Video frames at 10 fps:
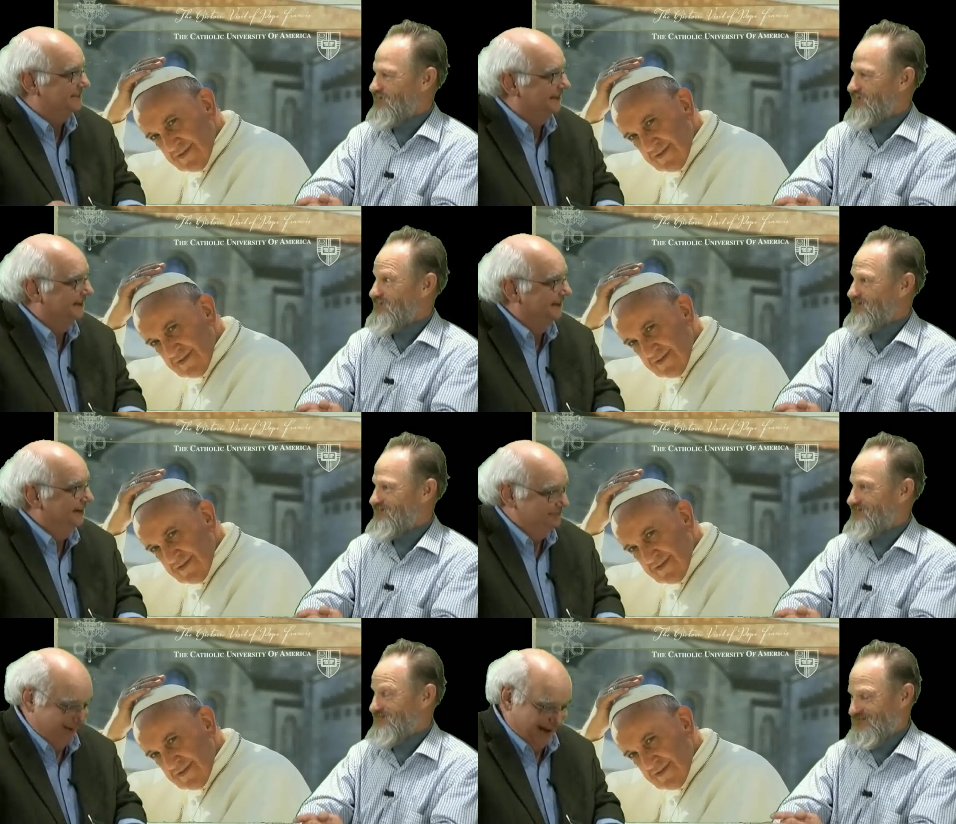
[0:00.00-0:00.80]
Speaker 1: Mm.
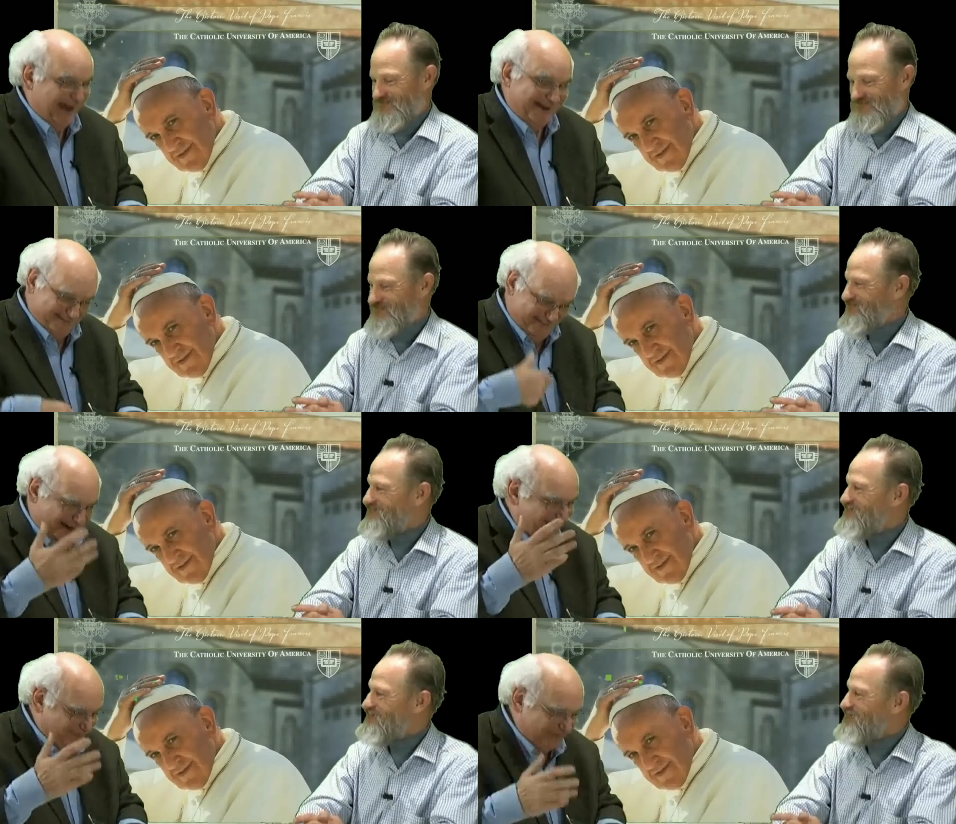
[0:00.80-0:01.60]
by by a
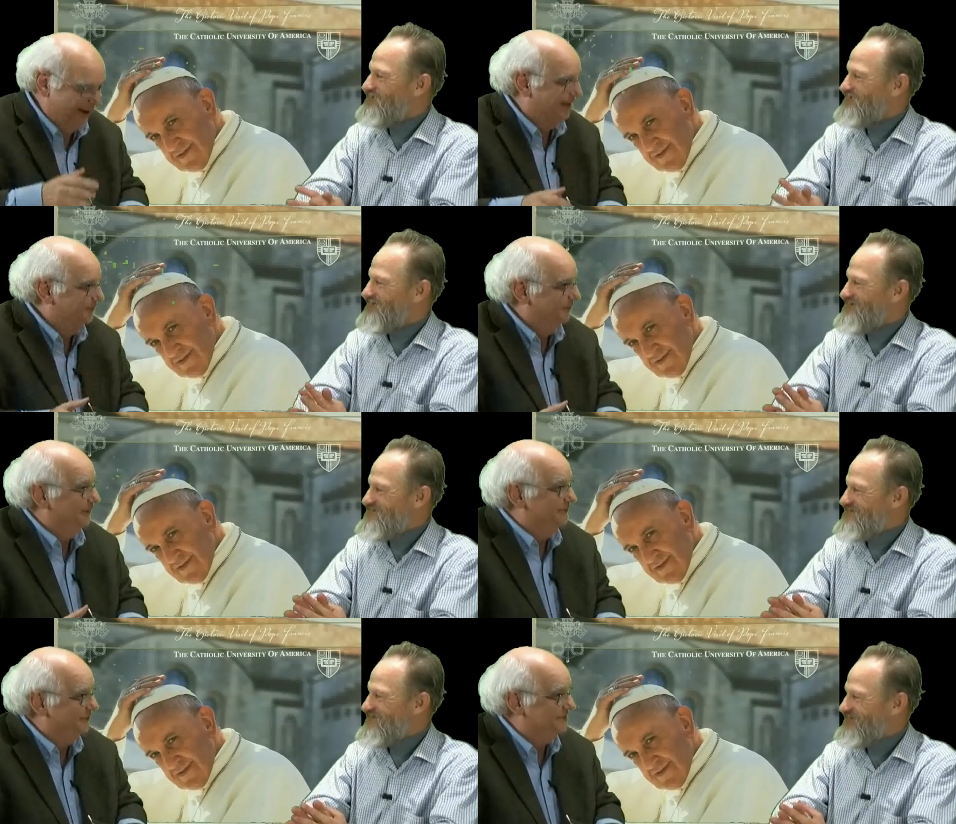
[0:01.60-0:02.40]
friend when we
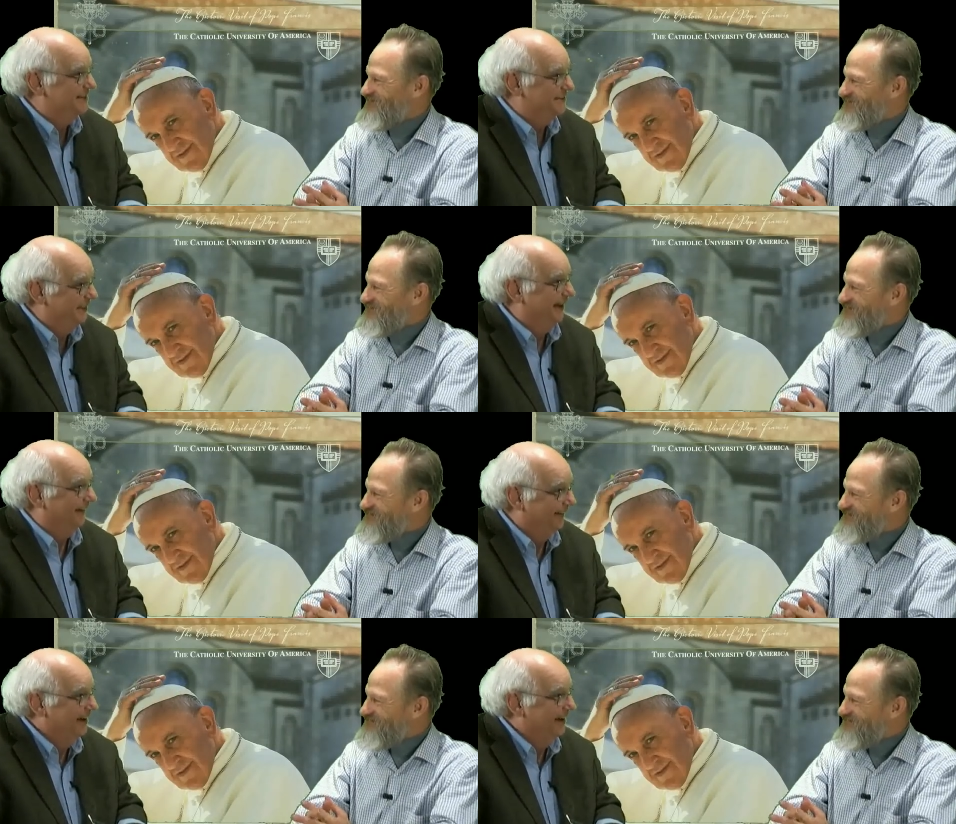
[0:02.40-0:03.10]
visited there in